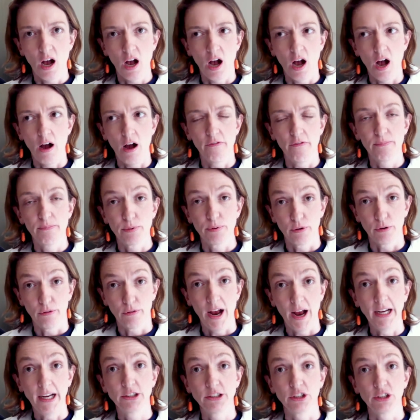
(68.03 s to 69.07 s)
of
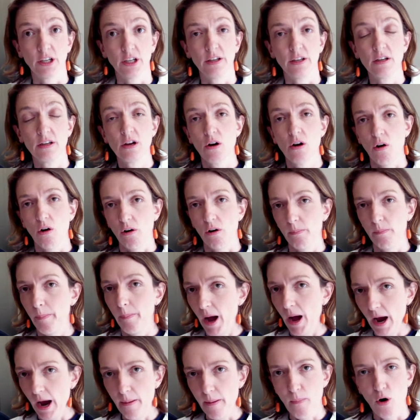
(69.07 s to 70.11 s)
progression or
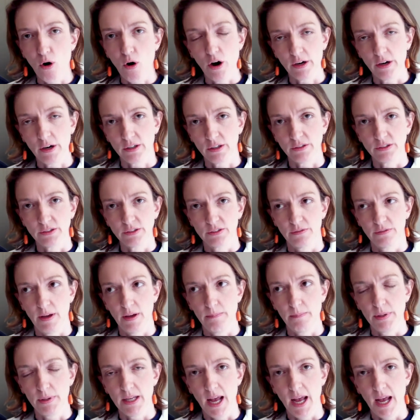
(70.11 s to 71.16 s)
biomarkers of
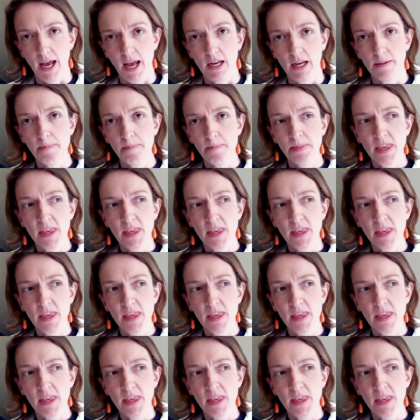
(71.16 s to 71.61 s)
MPN.